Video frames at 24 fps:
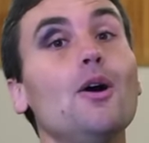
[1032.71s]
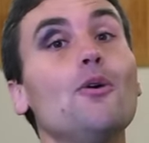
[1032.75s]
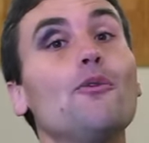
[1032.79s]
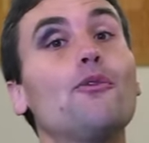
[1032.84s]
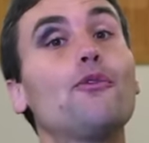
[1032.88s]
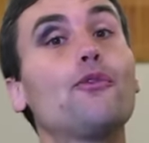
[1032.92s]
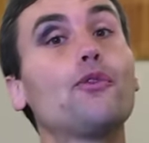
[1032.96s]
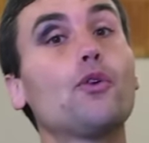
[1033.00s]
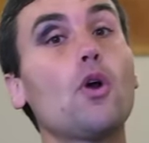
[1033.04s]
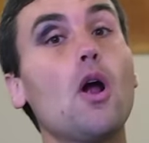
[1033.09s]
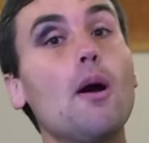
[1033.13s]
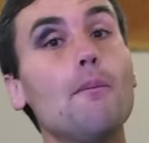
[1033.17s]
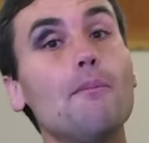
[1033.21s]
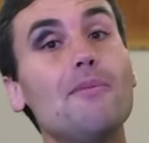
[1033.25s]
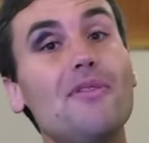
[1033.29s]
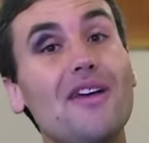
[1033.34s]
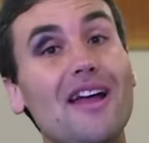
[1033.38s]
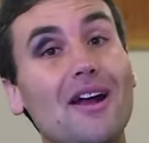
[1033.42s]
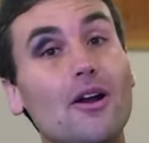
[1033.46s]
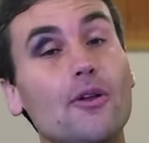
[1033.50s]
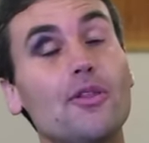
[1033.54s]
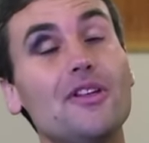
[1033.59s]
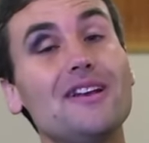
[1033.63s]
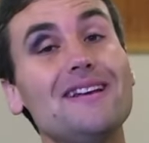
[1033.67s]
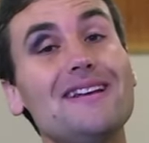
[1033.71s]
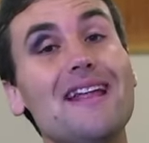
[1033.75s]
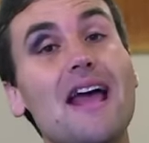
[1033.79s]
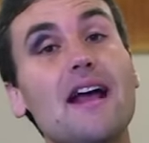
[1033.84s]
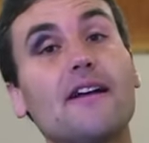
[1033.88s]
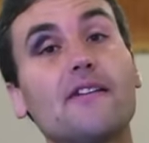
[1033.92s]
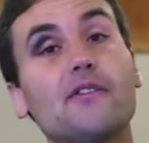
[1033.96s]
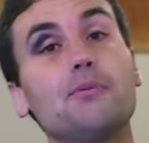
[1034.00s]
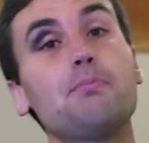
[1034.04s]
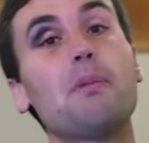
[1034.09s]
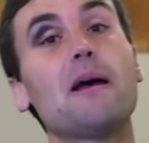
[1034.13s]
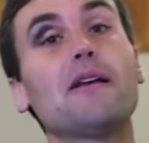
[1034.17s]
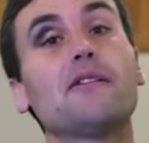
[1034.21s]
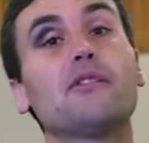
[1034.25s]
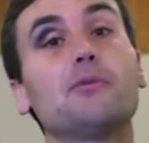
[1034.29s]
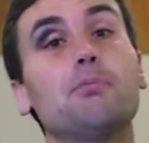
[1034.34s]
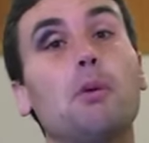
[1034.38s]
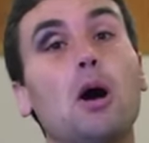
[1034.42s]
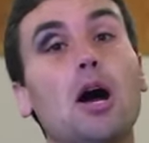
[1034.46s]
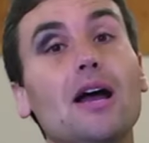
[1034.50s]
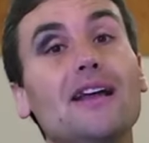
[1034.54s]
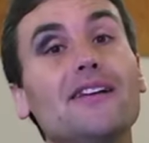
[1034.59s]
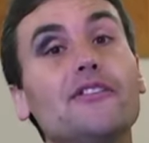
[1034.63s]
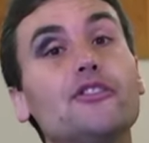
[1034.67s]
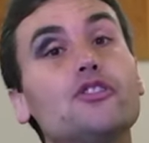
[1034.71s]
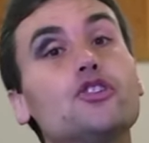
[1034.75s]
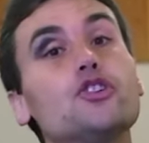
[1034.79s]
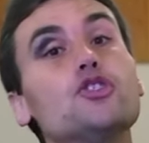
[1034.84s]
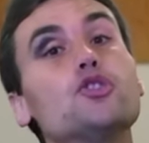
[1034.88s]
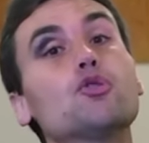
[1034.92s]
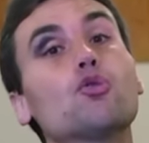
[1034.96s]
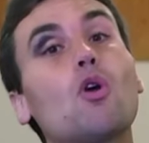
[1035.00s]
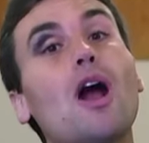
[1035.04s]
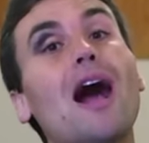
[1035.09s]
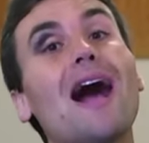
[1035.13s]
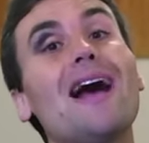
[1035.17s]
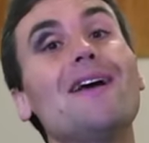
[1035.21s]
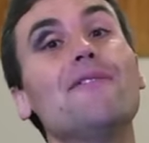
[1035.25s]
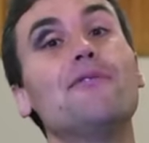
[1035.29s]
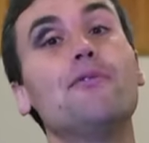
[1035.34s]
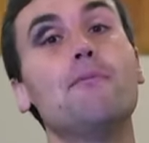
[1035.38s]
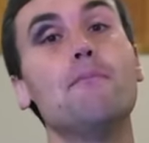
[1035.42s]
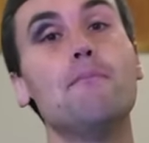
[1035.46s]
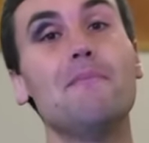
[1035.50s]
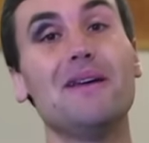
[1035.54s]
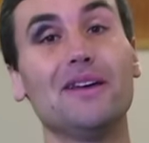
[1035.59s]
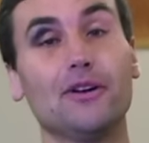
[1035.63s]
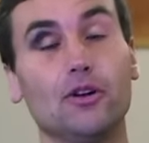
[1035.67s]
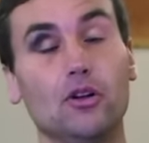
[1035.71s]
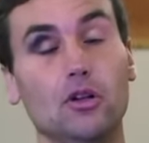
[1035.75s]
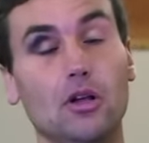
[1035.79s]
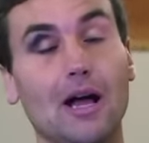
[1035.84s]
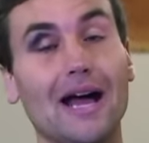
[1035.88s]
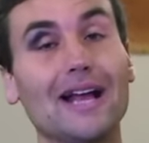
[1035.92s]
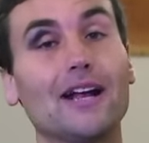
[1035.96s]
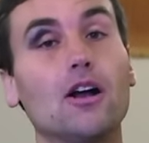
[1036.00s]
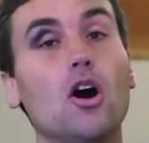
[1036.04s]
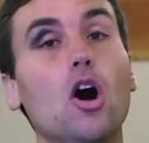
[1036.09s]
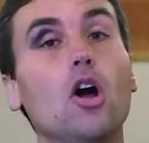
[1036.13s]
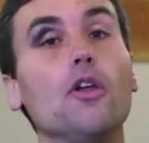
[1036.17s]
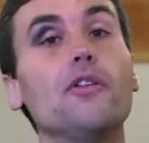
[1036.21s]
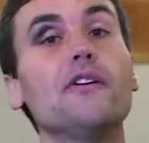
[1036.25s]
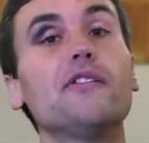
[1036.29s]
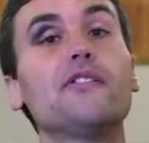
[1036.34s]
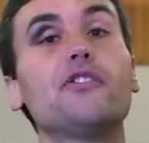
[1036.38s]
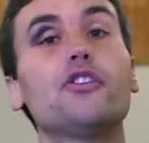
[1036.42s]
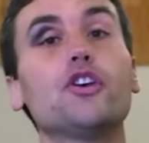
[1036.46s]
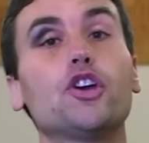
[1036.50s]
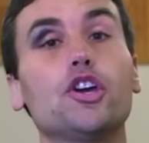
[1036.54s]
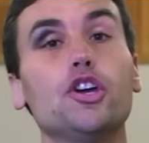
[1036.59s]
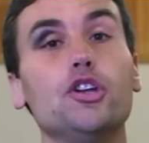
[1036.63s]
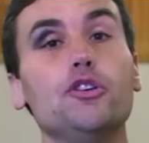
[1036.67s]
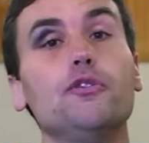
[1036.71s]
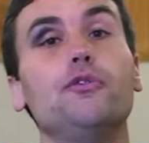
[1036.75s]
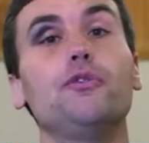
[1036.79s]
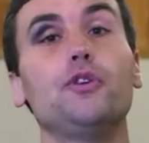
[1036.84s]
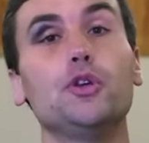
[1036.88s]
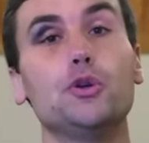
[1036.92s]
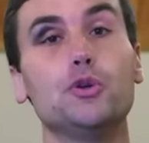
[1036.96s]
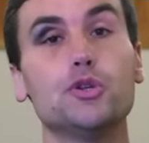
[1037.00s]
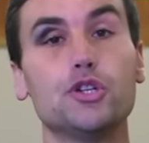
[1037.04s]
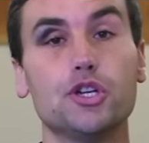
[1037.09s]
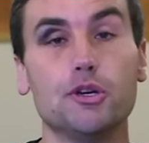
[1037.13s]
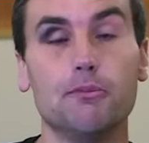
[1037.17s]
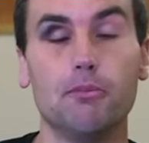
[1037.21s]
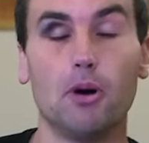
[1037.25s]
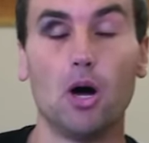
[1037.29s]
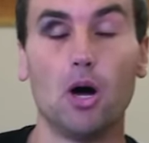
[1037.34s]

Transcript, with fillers: From there, the next best spot is to drive middle. I call this the confusion